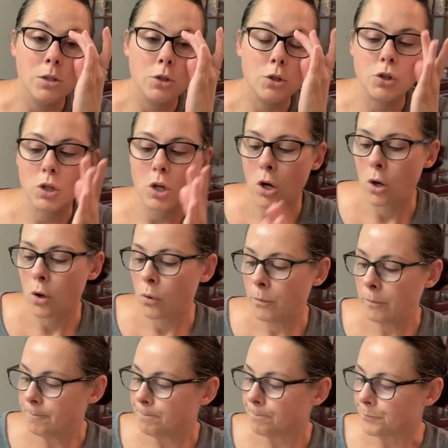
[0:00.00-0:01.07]

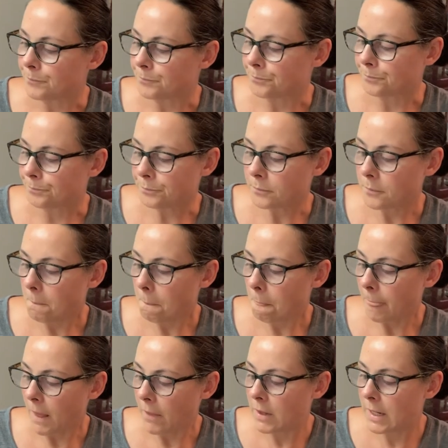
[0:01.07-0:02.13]
So
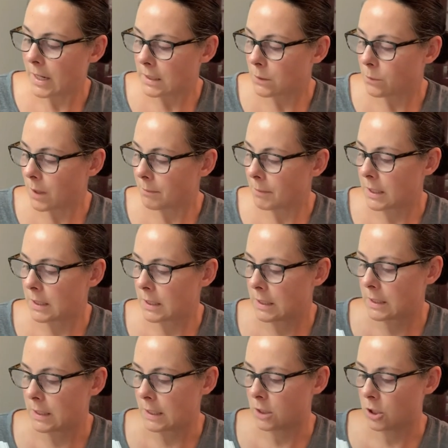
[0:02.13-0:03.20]
the next one I'm gonna
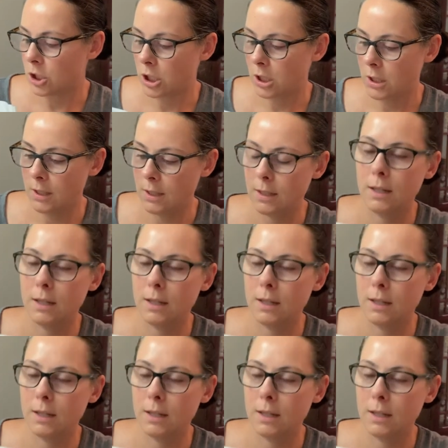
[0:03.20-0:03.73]
stitch